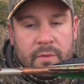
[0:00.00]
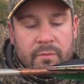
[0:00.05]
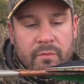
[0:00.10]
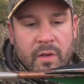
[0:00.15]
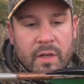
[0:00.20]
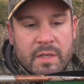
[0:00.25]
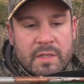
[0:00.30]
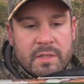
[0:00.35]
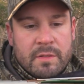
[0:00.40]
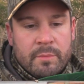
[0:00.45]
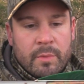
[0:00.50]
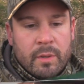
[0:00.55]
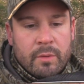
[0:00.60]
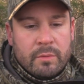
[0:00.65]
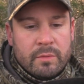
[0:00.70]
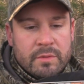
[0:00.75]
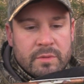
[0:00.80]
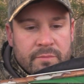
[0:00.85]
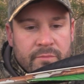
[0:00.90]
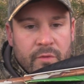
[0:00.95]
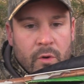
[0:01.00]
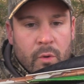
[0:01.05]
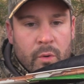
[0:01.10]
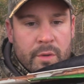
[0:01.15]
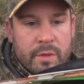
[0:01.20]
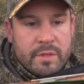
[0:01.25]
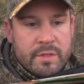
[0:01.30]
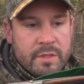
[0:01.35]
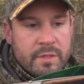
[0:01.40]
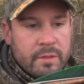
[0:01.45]
Fleshed them up with some
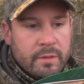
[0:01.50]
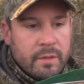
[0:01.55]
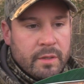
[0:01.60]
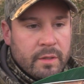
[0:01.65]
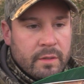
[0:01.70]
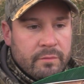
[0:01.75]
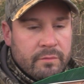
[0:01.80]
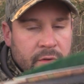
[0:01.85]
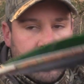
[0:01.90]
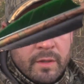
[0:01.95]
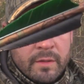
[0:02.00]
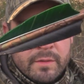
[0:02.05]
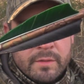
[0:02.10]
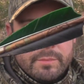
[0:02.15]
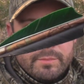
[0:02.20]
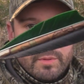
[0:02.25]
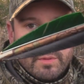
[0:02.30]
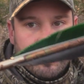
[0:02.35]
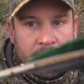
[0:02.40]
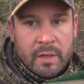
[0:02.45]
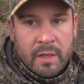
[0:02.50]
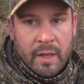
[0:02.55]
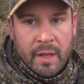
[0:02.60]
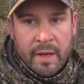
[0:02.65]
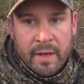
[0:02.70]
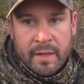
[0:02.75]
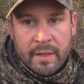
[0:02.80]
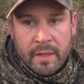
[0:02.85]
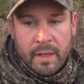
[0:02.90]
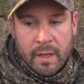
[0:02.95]
4-inch shield cut feathers, put me a
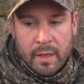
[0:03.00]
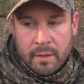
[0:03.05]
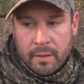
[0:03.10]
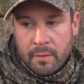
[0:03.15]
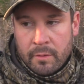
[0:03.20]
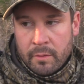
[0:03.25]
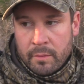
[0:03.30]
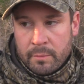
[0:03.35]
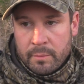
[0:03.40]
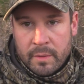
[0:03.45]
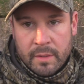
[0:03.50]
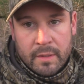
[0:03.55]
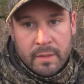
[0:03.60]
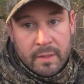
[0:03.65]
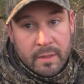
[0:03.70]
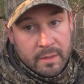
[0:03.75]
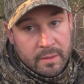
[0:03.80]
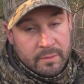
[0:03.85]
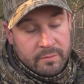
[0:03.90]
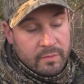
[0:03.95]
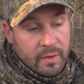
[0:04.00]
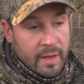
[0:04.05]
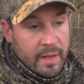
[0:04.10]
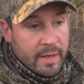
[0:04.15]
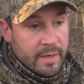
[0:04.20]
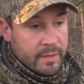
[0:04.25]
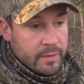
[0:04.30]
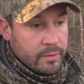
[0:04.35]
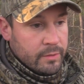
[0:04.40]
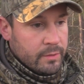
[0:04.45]
lighted knock on them.
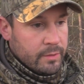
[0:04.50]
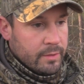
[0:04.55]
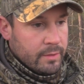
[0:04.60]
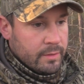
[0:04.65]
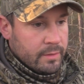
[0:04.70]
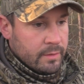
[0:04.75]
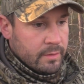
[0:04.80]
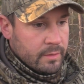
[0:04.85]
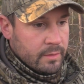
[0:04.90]
Flying good.